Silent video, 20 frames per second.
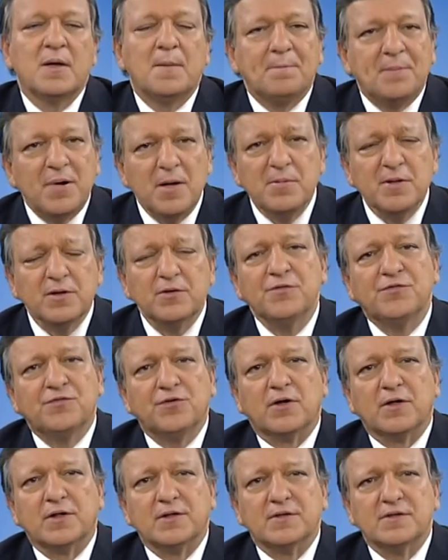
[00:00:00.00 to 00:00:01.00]
Public
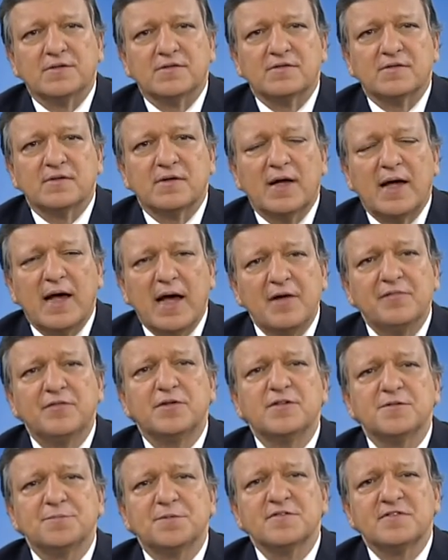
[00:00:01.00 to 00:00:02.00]
authorities have a
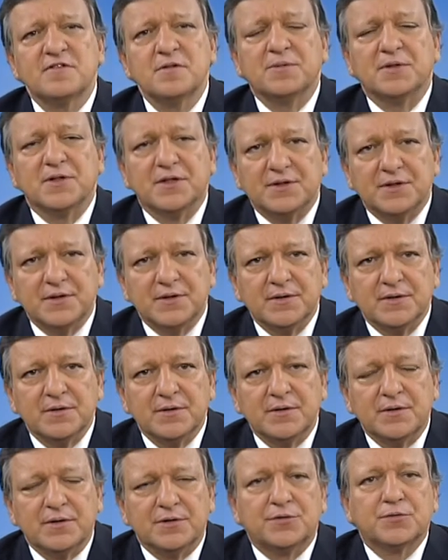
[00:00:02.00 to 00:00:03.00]
responsibility
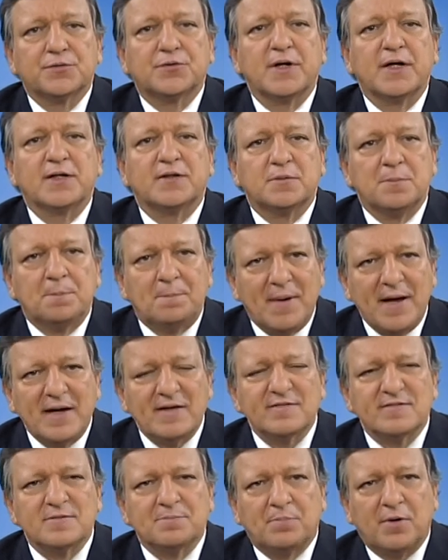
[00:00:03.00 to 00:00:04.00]
to create the
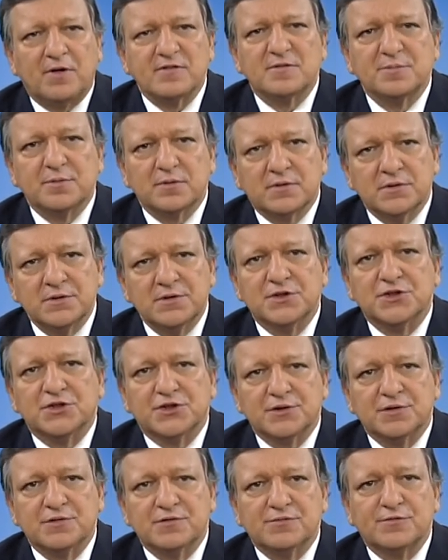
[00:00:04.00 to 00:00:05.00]
best possible
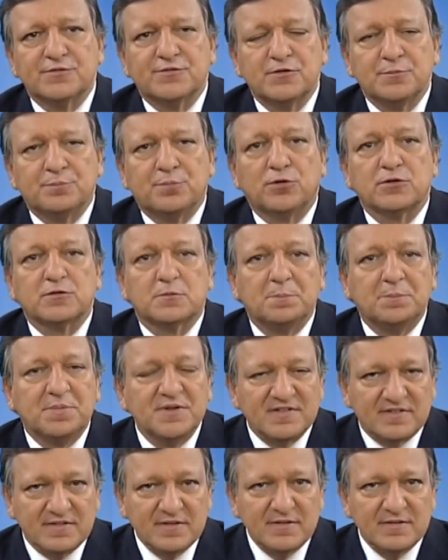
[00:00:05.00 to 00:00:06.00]
conditions to support
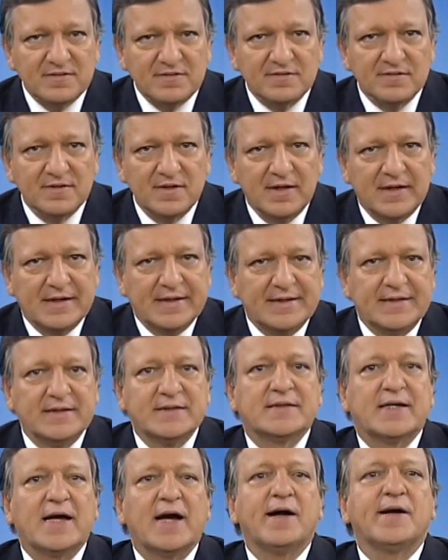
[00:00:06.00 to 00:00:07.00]
business
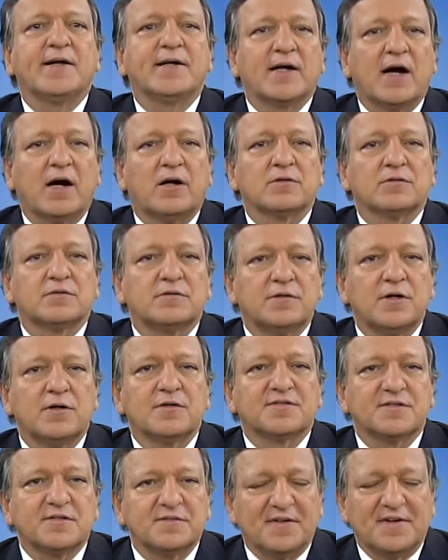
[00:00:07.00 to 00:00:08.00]
in carrying out
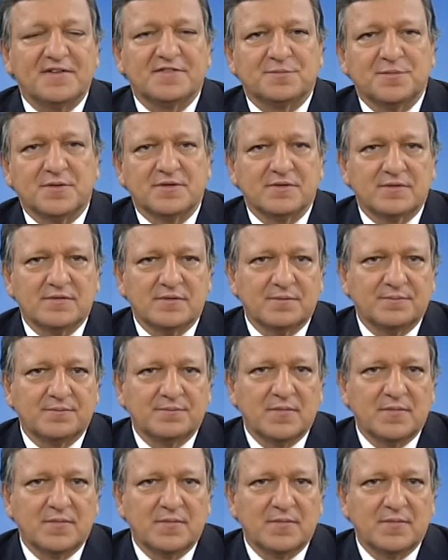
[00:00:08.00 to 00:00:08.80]
those investments.